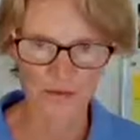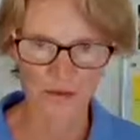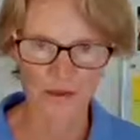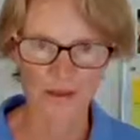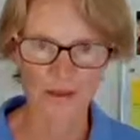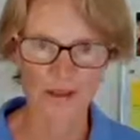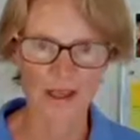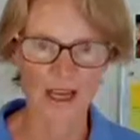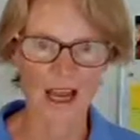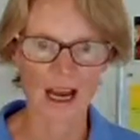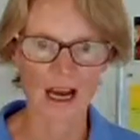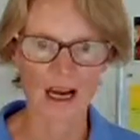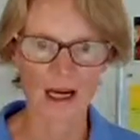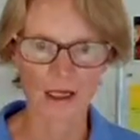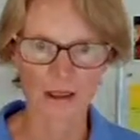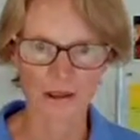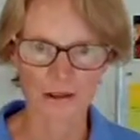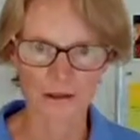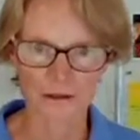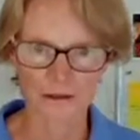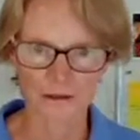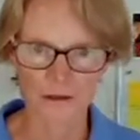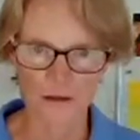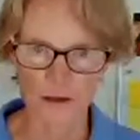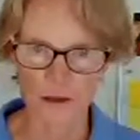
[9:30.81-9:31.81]
an
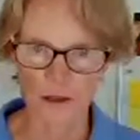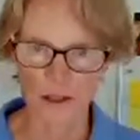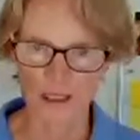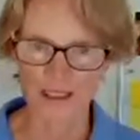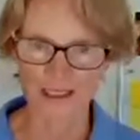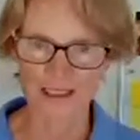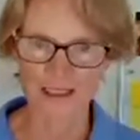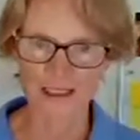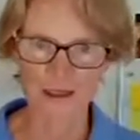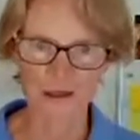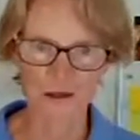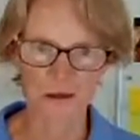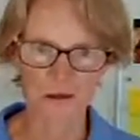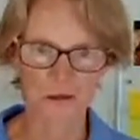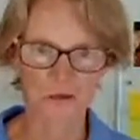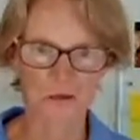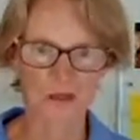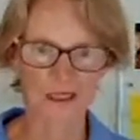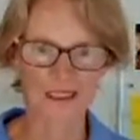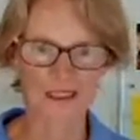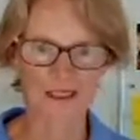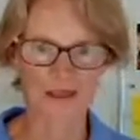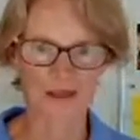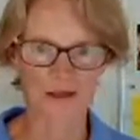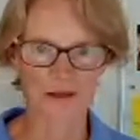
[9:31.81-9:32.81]
hour of training or
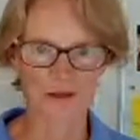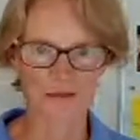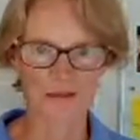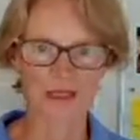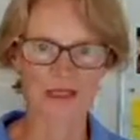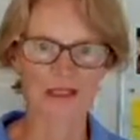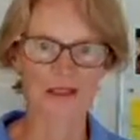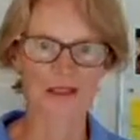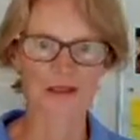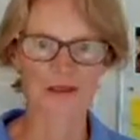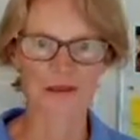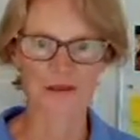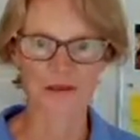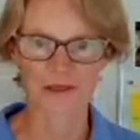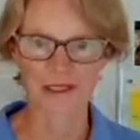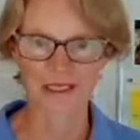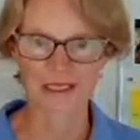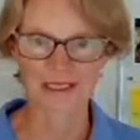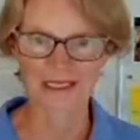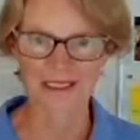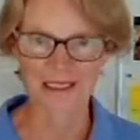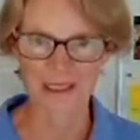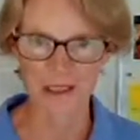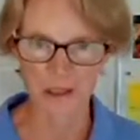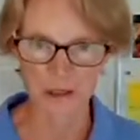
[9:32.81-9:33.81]
weeks or months or
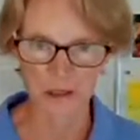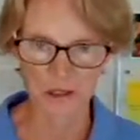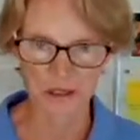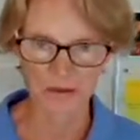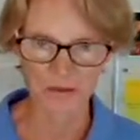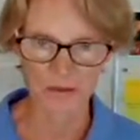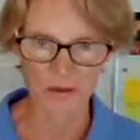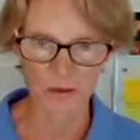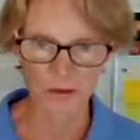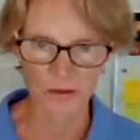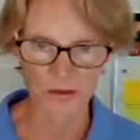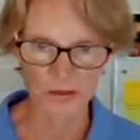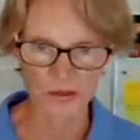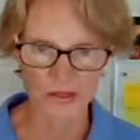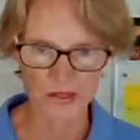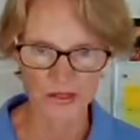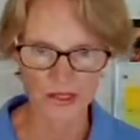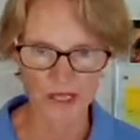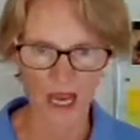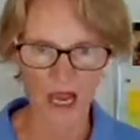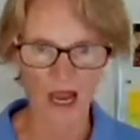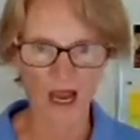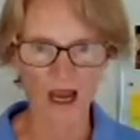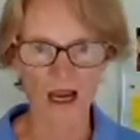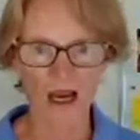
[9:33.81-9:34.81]
years, as some
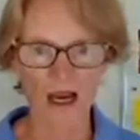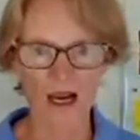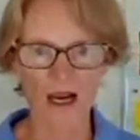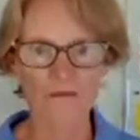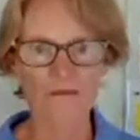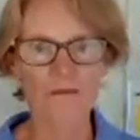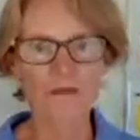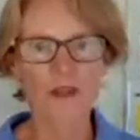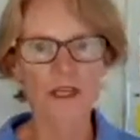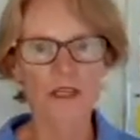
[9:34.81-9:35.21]
horses are.